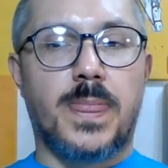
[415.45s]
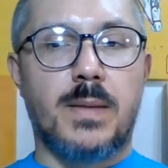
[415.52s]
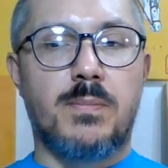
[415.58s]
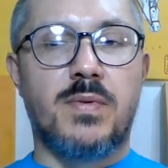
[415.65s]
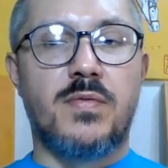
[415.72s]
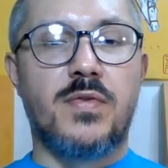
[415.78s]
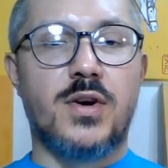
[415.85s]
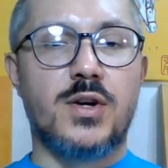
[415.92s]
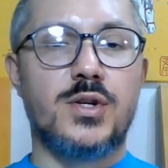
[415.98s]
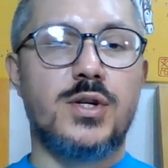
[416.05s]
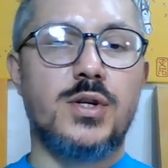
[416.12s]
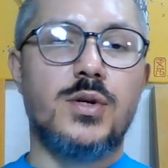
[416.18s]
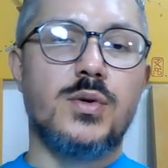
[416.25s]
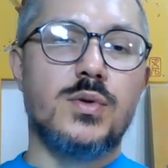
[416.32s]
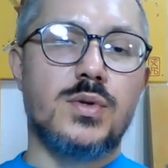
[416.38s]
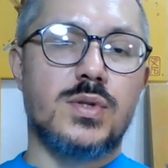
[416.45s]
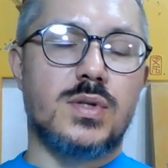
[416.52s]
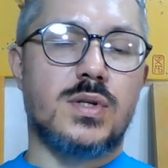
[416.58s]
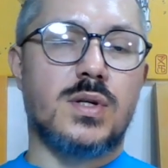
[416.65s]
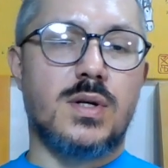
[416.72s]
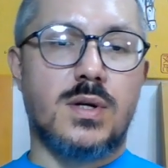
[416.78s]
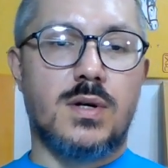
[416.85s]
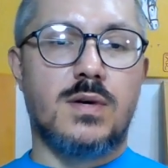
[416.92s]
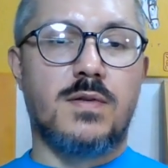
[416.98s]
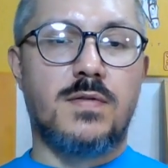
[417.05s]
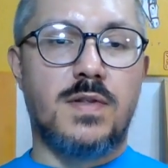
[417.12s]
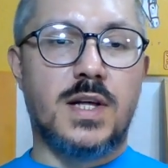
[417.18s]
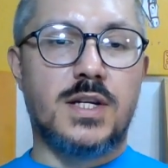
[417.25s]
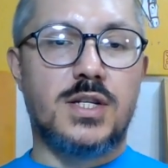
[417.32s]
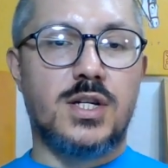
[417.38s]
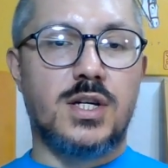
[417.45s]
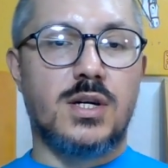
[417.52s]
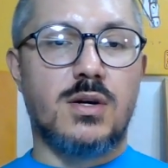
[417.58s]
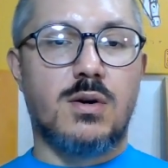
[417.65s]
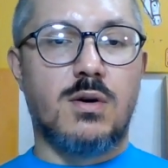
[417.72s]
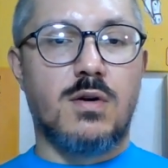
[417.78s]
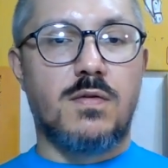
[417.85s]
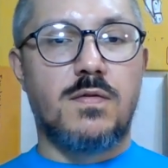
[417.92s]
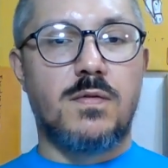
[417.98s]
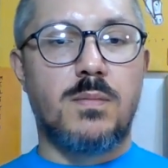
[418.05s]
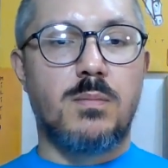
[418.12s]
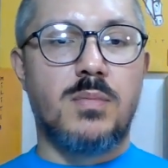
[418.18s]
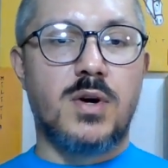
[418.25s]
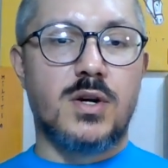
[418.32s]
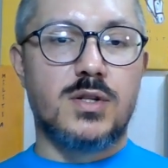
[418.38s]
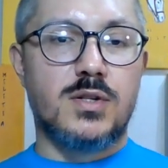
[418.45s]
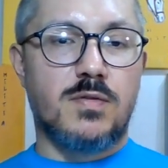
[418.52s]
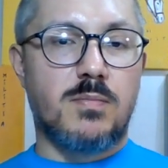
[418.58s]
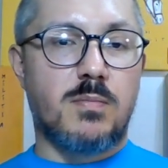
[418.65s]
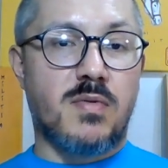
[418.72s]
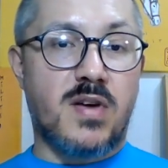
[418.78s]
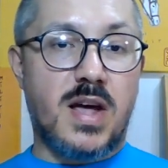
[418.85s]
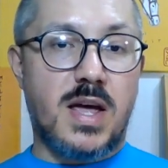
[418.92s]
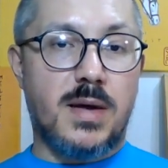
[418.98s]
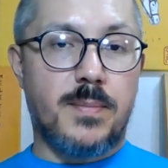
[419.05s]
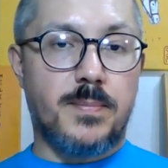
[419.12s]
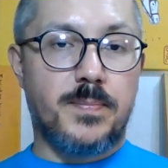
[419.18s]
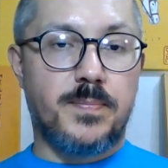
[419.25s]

preferred to use fletching of birds of prey,